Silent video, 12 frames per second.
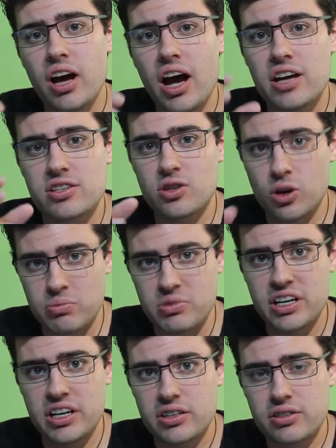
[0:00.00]
as an
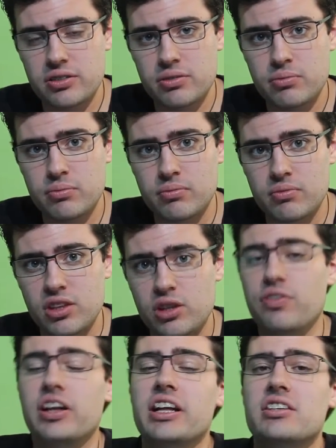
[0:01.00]
object.
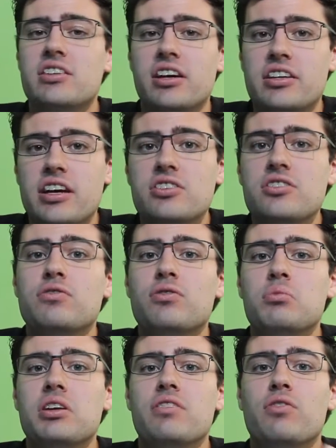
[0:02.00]
You find that citation
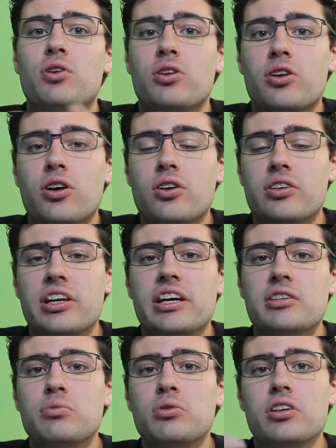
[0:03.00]
from the Vaughan and Hogg
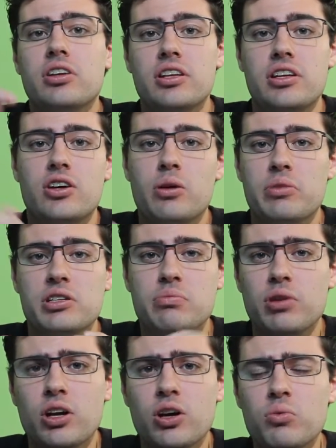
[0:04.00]
textbook in the comments
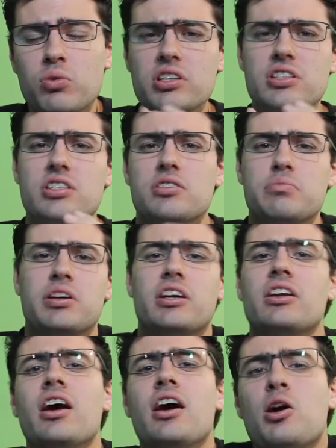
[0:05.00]
below. What does this
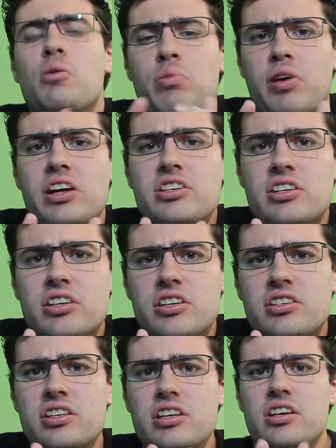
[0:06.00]
mean?
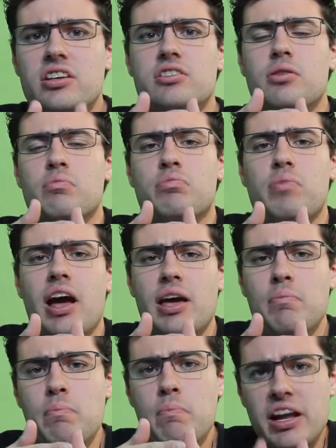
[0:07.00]
Prejudice is a
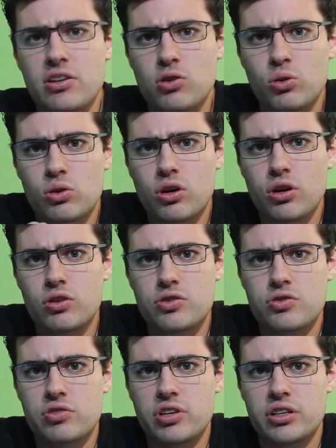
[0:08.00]
mental
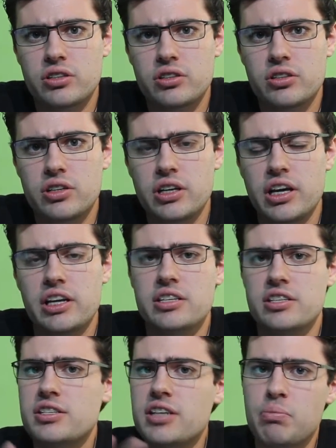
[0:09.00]
construct. It is
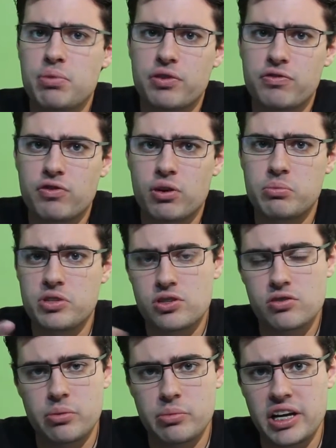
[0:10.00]
separate from
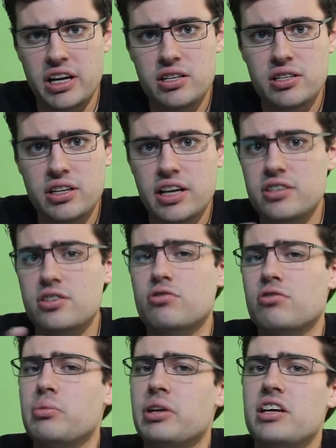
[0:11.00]
discrimination, as
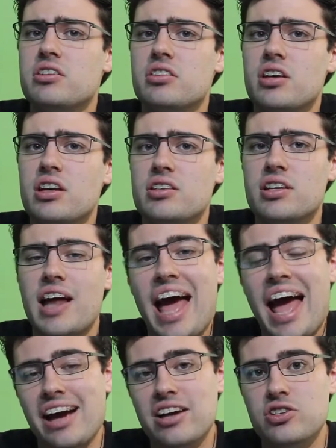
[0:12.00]
discrimination is an
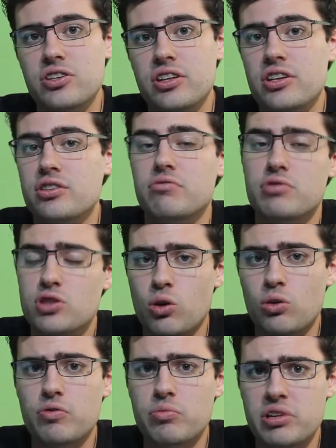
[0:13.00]
action that is a
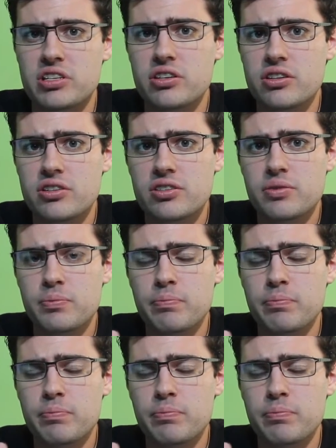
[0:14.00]
result of prejudice.